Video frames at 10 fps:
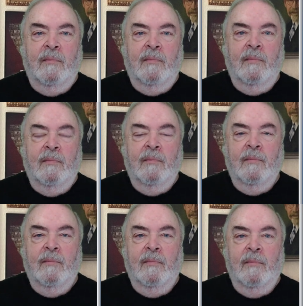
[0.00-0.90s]

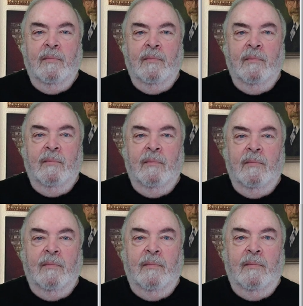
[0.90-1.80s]

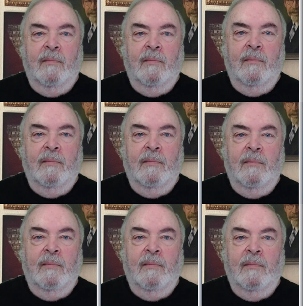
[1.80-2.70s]

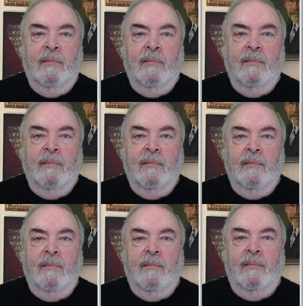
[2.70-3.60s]

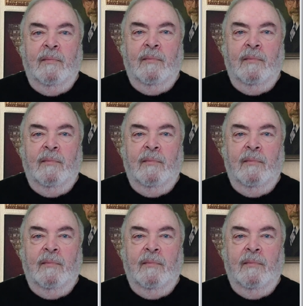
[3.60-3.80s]
The person shown says nothing.